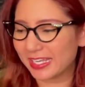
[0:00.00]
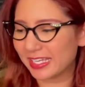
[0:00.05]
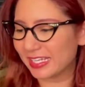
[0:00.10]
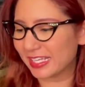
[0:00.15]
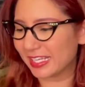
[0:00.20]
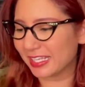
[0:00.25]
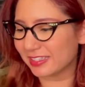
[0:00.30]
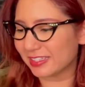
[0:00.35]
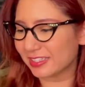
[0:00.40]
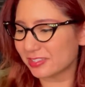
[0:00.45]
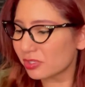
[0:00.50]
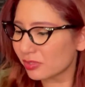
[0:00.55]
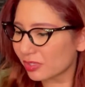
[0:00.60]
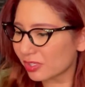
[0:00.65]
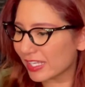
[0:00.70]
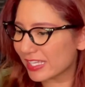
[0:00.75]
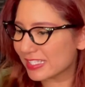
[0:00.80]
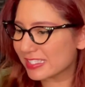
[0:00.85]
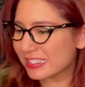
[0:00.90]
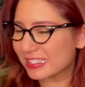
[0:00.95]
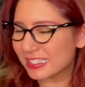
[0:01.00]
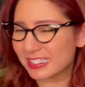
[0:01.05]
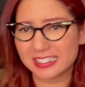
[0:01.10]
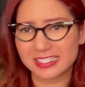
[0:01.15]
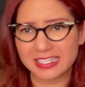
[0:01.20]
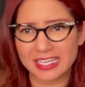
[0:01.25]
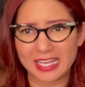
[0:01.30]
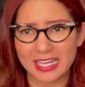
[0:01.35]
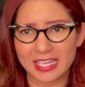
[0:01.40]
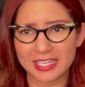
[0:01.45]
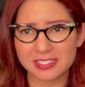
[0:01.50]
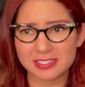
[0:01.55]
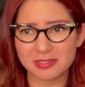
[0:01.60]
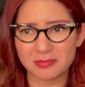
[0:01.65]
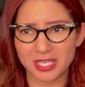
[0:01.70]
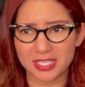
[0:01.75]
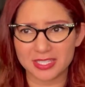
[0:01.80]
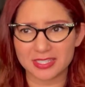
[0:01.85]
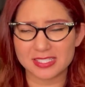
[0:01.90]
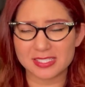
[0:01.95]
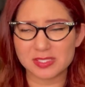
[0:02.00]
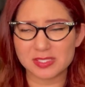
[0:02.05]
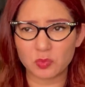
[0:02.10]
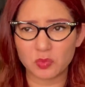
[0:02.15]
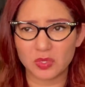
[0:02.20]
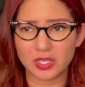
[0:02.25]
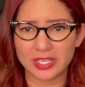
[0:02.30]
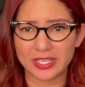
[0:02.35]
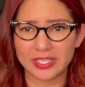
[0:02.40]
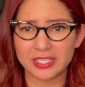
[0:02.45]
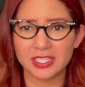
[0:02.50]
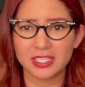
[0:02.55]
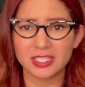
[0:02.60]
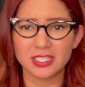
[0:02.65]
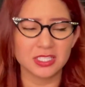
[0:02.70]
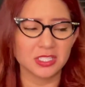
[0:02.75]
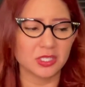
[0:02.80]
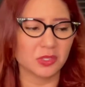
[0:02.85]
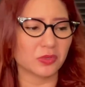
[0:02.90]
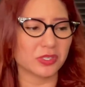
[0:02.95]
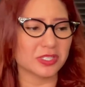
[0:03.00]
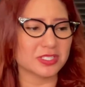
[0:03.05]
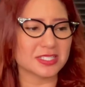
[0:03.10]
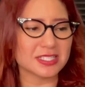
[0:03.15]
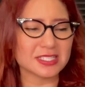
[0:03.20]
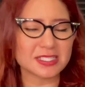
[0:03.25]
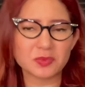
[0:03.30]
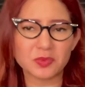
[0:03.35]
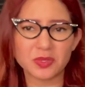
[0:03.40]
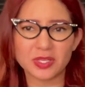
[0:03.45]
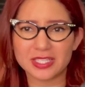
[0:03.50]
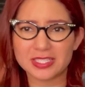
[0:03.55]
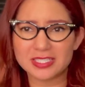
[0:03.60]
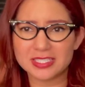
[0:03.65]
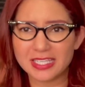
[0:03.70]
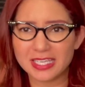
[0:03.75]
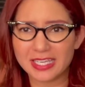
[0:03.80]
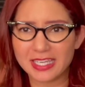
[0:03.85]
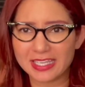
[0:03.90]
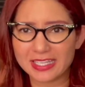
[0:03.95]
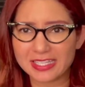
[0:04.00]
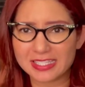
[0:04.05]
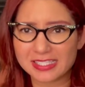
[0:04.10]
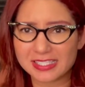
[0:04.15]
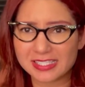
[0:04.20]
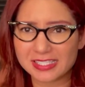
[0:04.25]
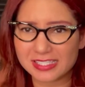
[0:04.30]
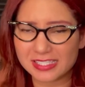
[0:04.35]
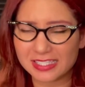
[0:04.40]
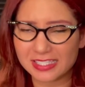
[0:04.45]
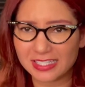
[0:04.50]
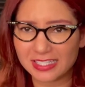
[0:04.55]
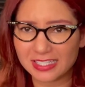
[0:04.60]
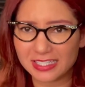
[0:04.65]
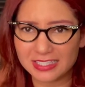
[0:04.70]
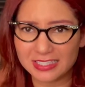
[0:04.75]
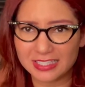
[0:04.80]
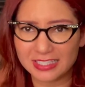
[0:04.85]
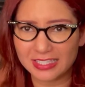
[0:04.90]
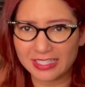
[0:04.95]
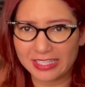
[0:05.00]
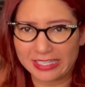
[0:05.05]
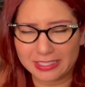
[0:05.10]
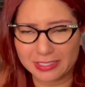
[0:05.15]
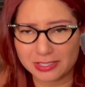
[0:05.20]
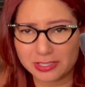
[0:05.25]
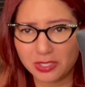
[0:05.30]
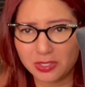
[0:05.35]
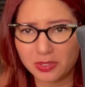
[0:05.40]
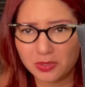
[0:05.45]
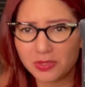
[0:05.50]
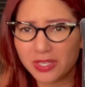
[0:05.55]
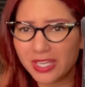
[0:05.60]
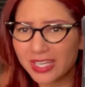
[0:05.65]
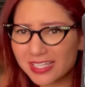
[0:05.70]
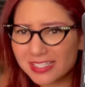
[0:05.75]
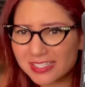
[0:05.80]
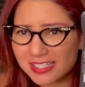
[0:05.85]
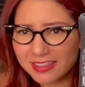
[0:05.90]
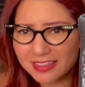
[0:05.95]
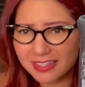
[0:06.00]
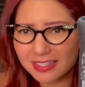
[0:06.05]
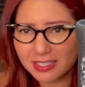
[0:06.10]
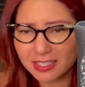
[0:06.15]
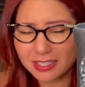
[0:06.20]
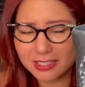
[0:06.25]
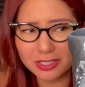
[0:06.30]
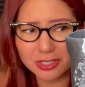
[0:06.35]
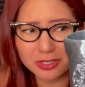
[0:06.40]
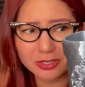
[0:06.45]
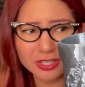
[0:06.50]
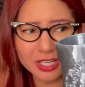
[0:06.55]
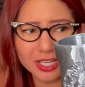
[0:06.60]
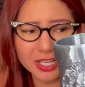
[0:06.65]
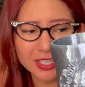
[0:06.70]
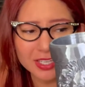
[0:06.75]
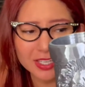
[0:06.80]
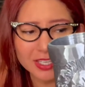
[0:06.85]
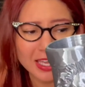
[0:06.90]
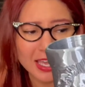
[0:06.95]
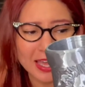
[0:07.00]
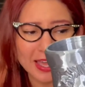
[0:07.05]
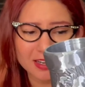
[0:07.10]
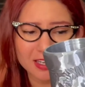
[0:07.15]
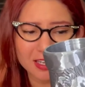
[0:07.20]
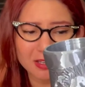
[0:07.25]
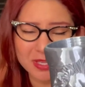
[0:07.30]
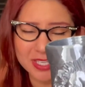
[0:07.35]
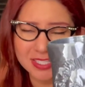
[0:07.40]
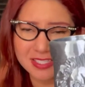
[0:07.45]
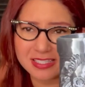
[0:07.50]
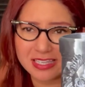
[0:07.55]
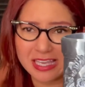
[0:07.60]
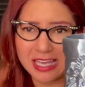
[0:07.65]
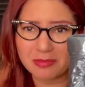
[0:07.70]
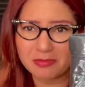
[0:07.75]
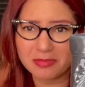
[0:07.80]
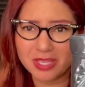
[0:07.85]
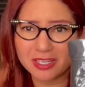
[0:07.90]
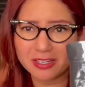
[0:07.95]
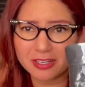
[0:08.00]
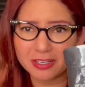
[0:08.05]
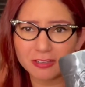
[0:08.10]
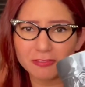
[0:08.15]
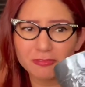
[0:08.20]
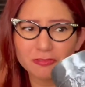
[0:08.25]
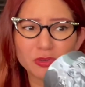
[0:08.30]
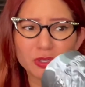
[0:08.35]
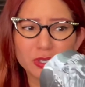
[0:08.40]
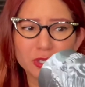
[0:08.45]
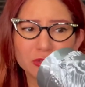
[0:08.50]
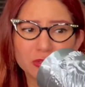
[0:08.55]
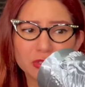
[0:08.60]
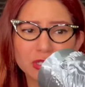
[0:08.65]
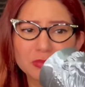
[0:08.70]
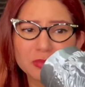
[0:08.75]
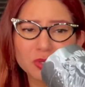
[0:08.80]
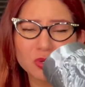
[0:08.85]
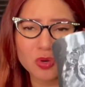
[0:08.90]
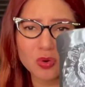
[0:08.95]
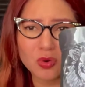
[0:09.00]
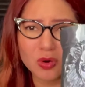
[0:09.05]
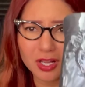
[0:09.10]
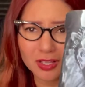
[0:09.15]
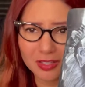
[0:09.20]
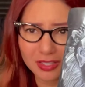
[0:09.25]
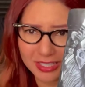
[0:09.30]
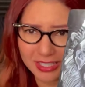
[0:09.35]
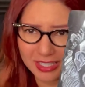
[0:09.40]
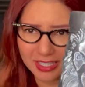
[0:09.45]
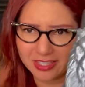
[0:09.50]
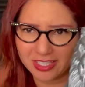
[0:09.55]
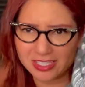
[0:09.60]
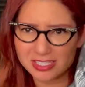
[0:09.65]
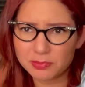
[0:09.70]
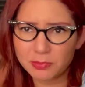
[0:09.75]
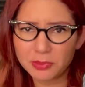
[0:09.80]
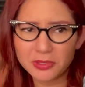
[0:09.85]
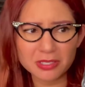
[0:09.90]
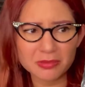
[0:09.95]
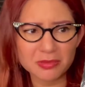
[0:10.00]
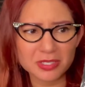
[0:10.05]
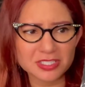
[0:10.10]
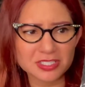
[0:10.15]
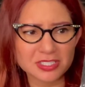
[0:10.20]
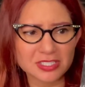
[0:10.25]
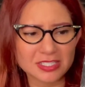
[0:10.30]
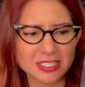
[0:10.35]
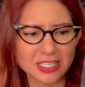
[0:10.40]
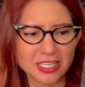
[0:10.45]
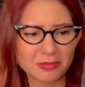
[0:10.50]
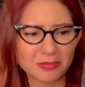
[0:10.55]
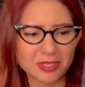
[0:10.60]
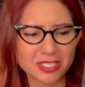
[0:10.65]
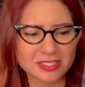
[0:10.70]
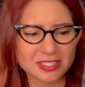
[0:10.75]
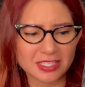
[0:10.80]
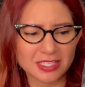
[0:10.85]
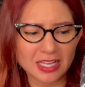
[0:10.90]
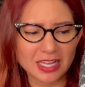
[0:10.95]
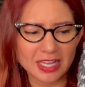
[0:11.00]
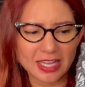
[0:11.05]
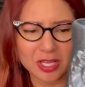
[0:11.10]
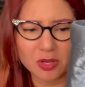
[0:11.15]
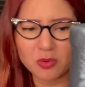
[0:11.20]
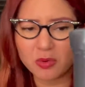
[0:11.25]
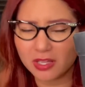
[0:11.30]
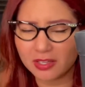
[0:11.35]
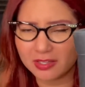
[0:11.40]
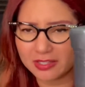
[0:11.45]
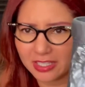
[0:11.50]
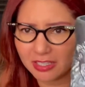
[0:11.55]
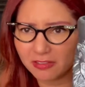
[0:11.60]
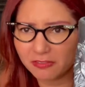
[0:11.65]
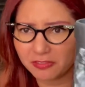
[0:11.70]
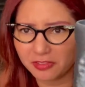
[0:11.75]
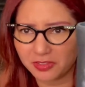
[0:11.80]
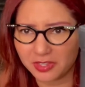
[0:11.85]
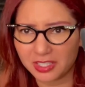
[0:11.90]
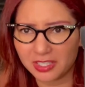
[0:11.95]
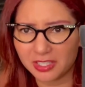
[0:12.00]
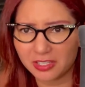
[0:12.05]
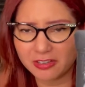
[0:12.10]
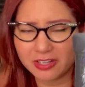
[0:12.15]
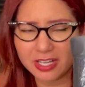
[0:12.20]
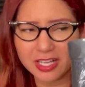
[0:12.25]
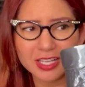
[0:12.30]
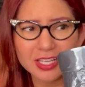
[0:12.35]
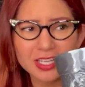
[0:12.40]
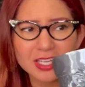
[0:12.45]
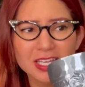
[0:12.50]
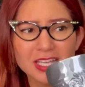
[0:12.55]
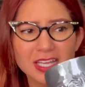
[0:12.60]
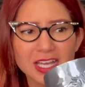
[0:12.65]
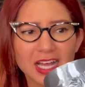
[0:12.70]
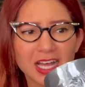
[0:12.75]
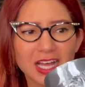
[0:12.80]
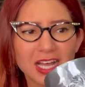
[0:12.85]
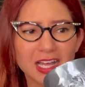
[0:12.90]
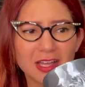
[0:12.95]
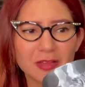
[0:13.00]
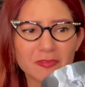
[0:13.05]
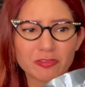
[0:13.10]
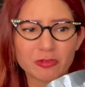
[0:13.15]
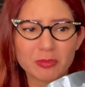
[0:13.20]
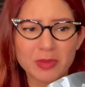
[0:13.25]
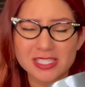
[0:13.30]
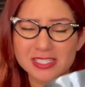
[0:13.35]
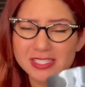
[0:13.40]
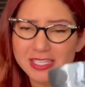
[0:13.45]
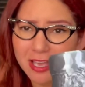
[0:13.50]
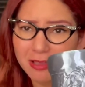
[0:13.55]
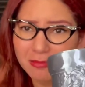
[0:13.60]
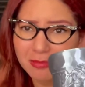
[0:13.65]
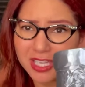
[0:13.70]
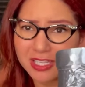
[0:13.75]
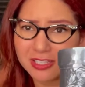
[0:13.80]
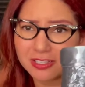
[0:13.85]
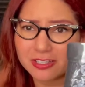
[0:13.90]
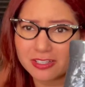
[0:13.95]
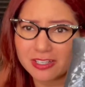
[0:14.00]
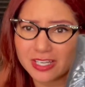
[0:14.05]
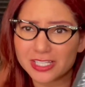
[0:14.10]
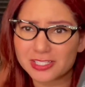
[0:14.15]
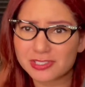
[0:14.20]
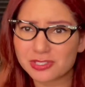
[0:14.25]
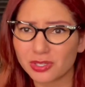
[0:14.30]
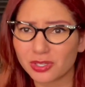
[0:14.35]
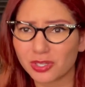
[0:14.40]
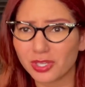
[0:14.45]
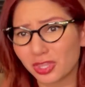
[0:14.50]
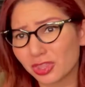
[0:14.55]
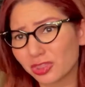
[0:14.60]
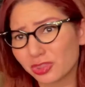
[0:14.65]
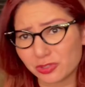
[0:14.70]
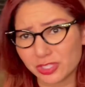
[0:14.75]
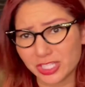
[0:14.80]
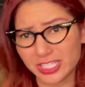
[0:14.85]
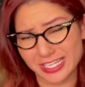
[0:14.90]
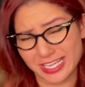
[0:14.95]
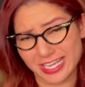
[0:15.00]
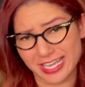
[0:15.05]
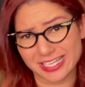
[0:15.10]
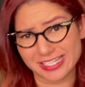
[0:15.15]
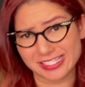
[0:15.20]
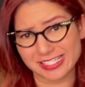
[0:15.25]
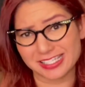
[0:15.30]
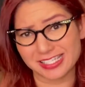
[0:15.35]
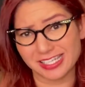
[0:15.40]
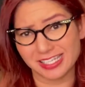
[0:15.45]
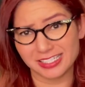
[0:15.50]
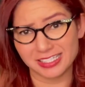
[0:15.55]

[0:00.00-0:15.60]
And I took less than a day to make this one, whereas this one takes like two days, I think, on Cura, and on my Snapmaker for a normal quality that's pretty much the same as the high quality for the Cura. Uh, for my Snapmaker, it took three days.